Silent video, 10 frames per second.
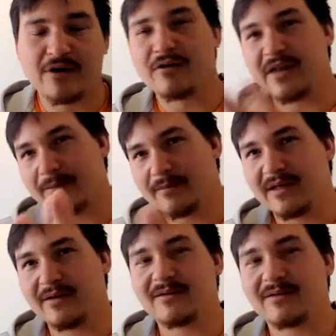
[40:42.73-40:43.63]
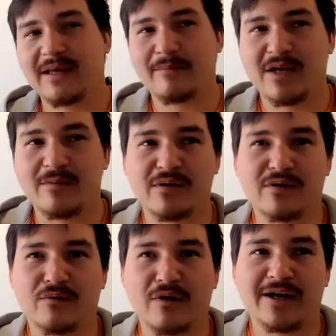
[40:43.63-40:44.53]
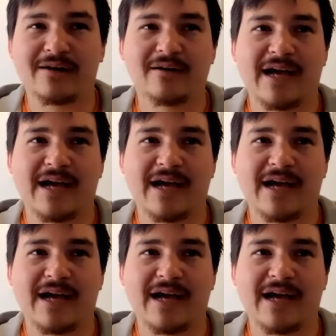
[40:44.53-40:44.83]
oh, that may be the right